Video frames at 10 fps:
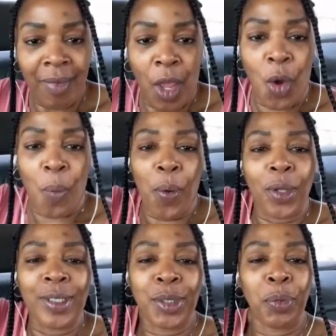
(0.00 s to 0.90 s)
Hope
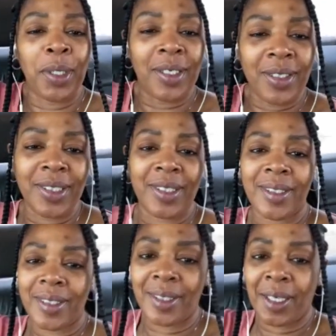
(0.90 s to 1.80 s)
all is well,
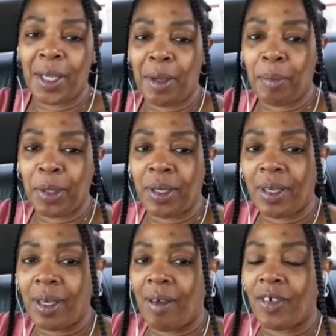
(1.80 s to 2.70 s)
still in the Gambia,
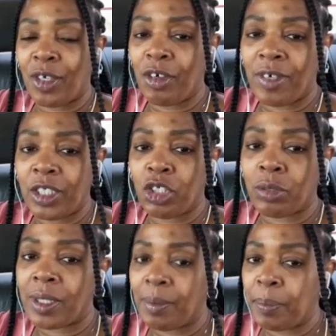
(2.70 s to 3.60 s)
having a great
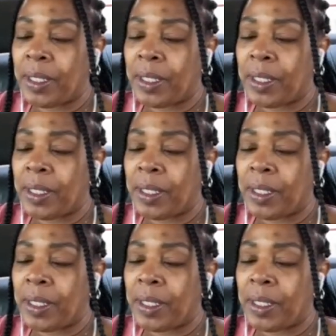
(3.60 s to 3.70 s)
trip.